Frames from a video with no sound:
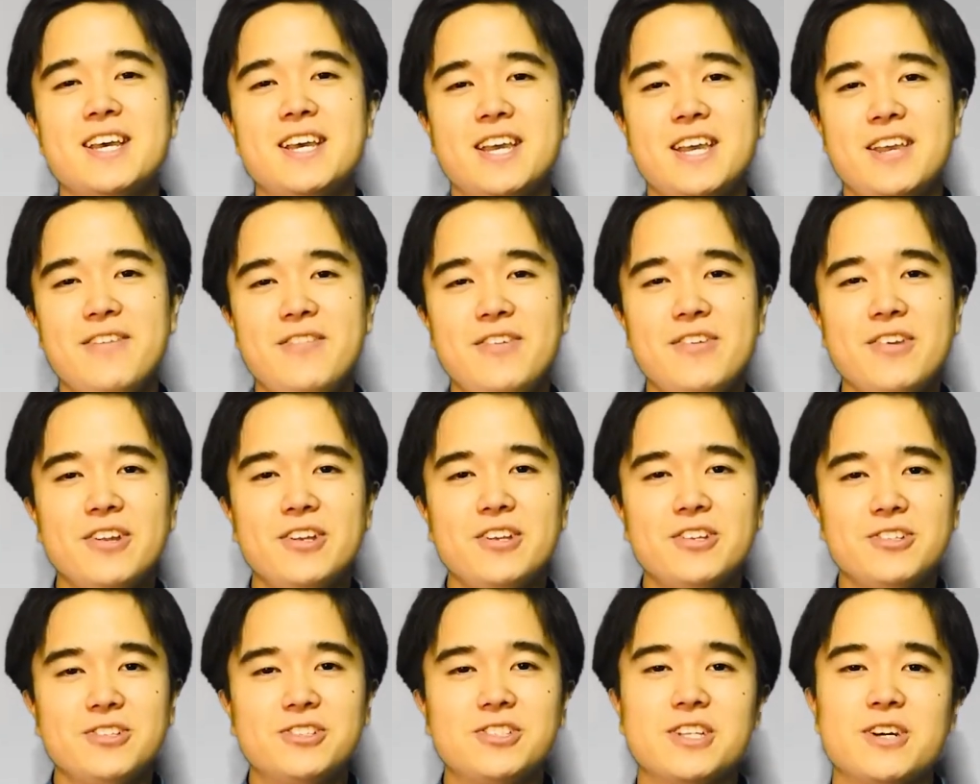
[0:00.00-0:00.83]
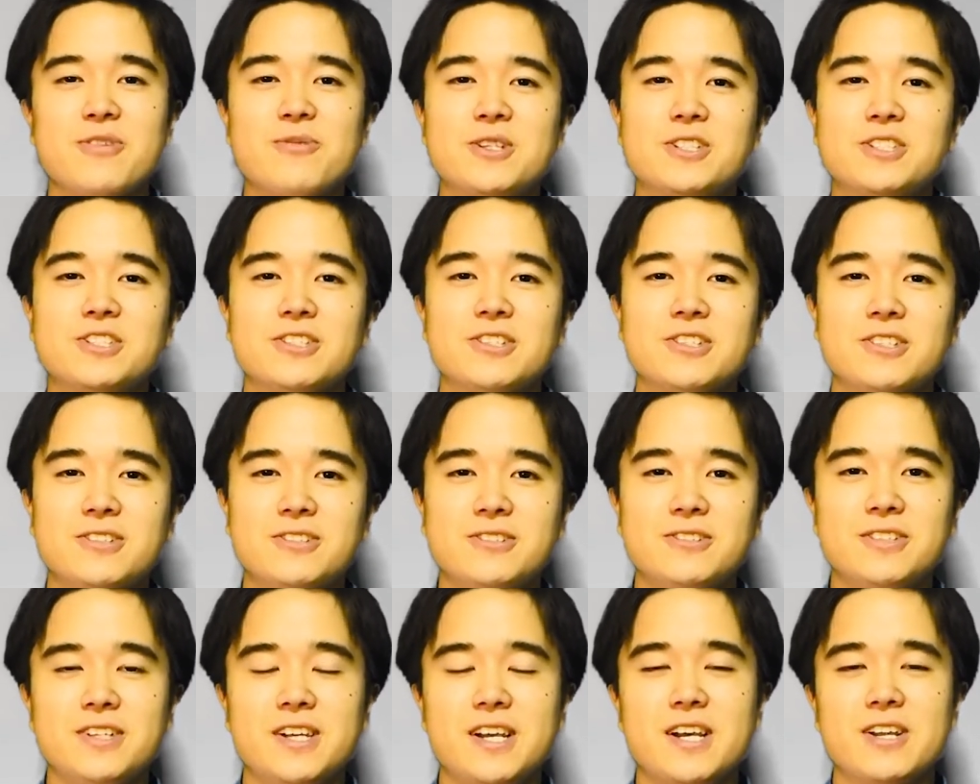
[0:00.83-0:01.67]
If you are new to our
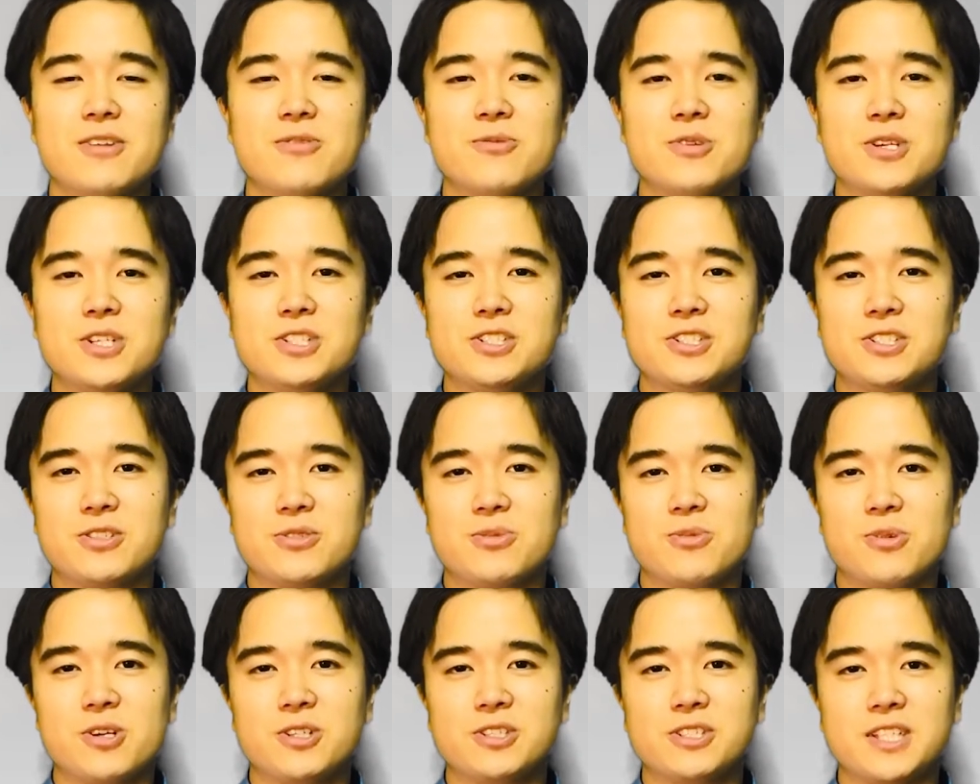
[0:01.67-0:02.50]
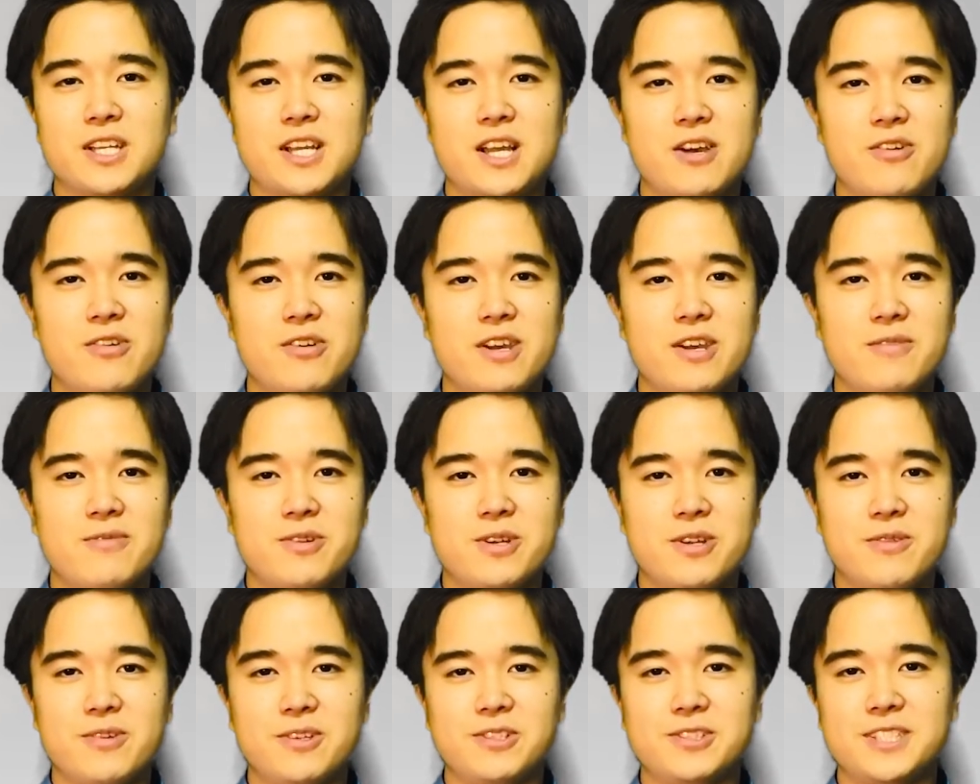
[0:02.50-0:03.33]
channel and wish to watch our
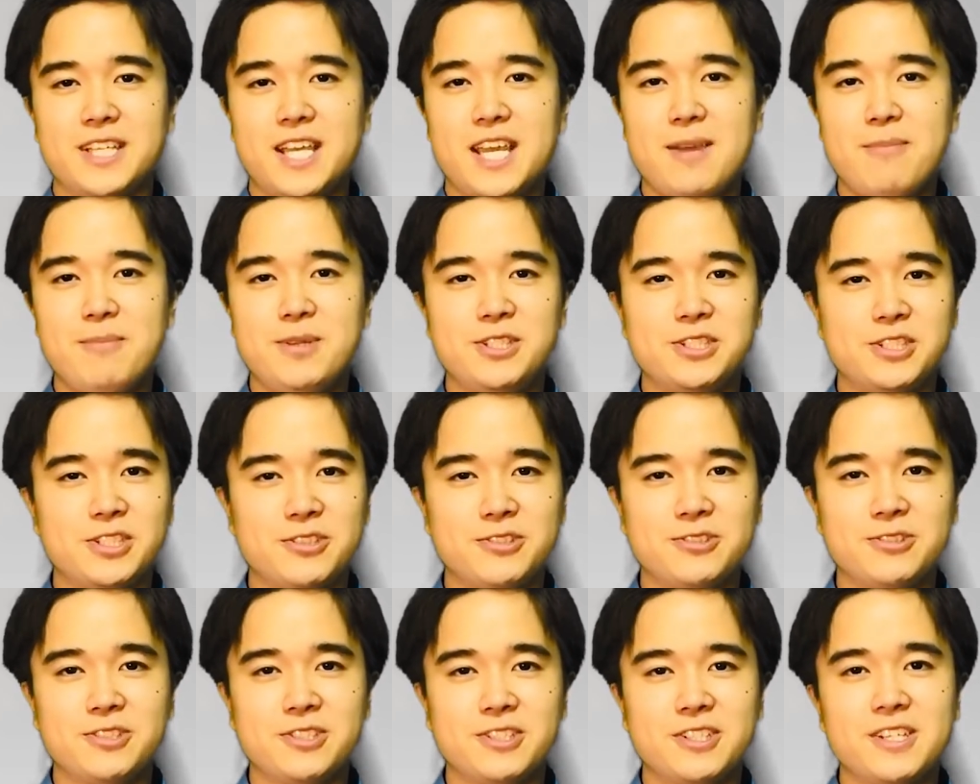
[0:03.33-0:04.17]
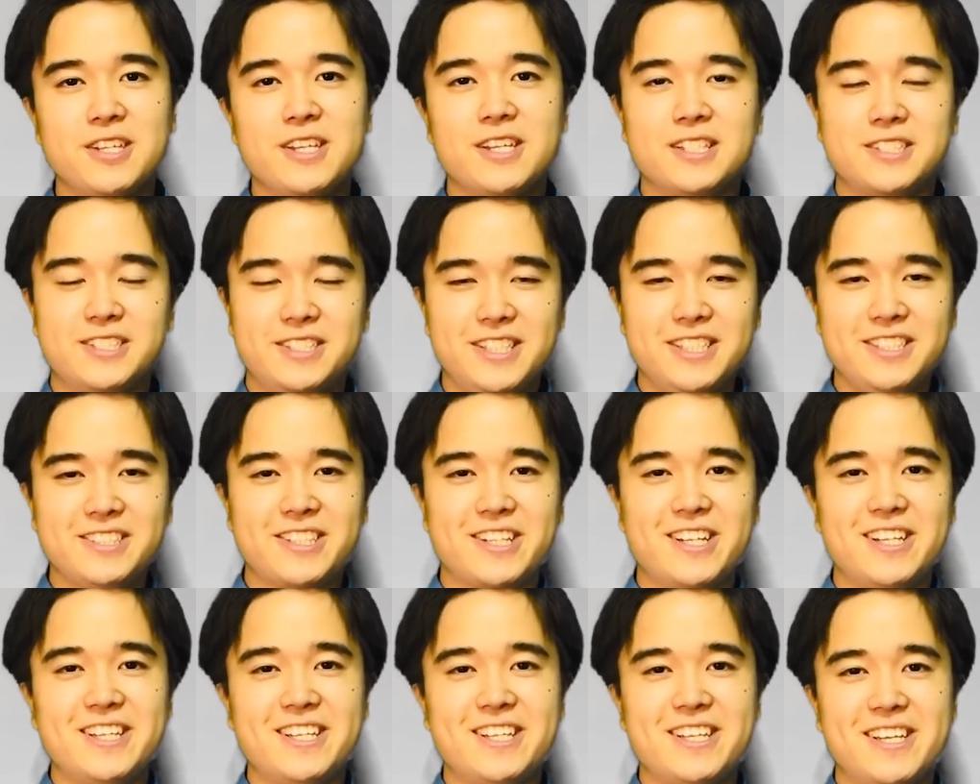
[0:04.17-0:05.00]
previous episodes, just
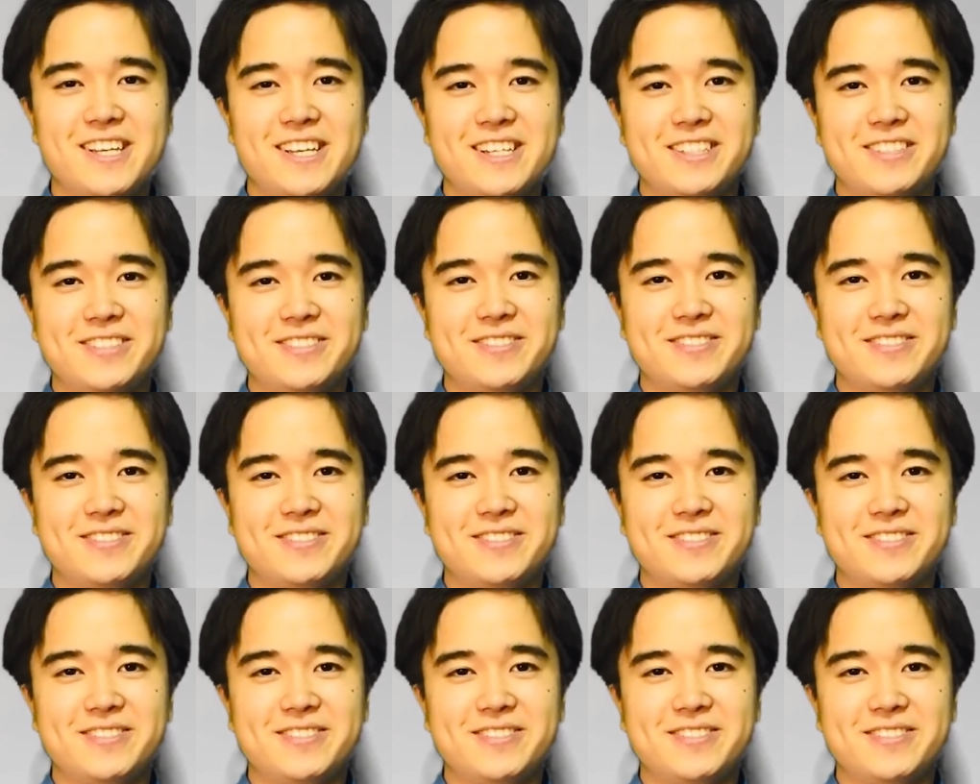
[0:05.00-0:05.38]
click here.